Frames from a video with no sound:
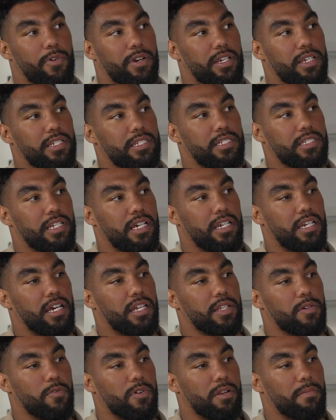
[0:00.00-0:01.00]
was
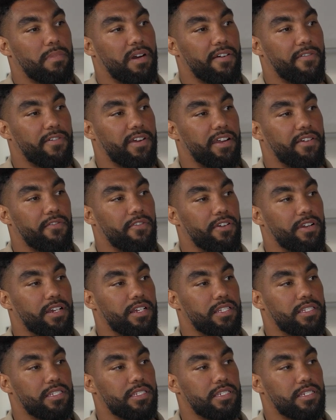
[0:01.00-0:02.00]
another one of my
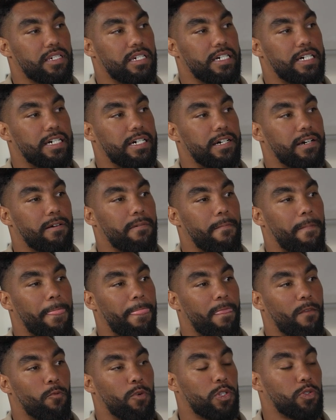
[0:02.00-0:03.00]
favorites,
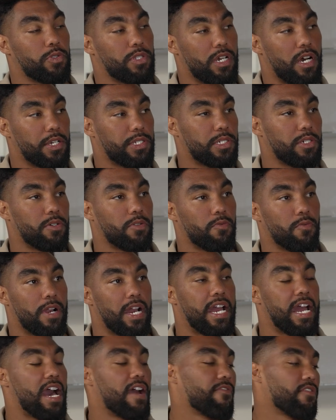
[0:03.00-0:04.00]
which was also
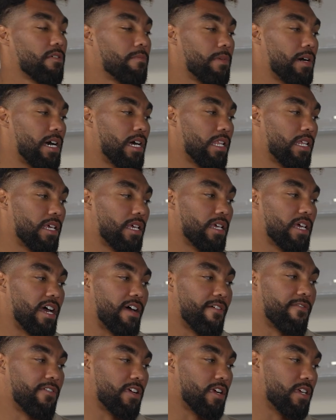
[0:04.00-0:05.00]
right after Bali.
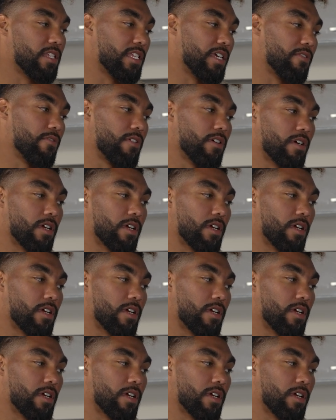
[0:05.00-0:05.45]
I figured they were